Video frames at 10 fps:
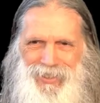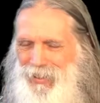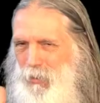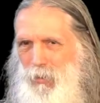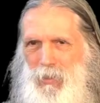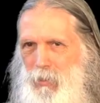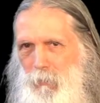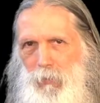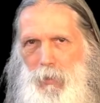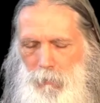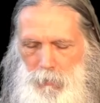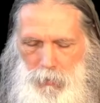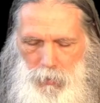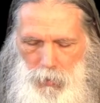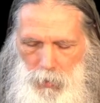and how all these different
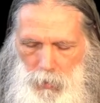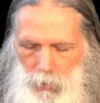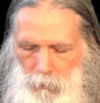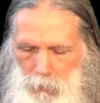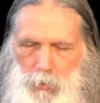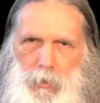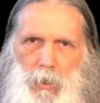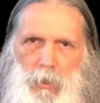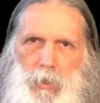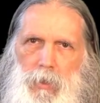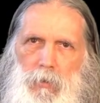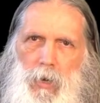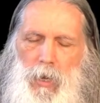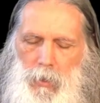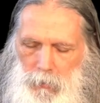levels of causality
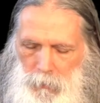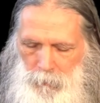interact.